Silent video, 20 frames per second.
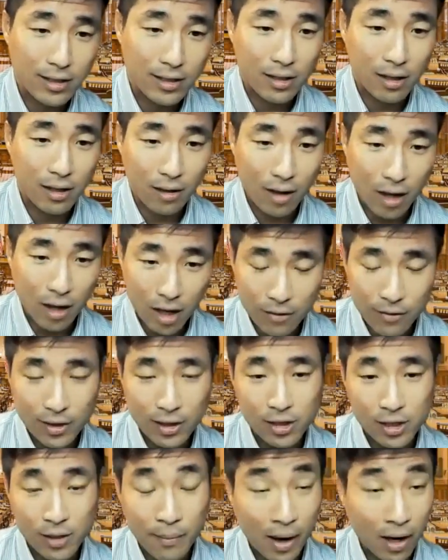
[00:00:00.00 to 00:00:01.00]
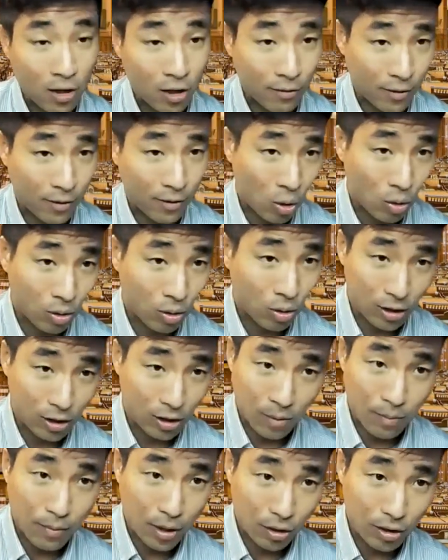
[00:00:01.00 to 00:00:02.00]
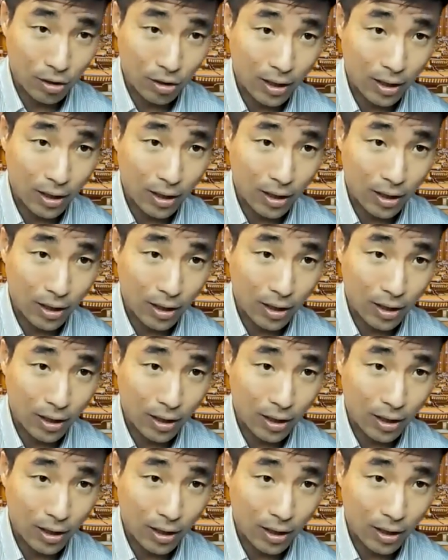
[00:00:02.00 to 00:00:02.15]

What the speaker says: a lot of it is a matter of coalition building.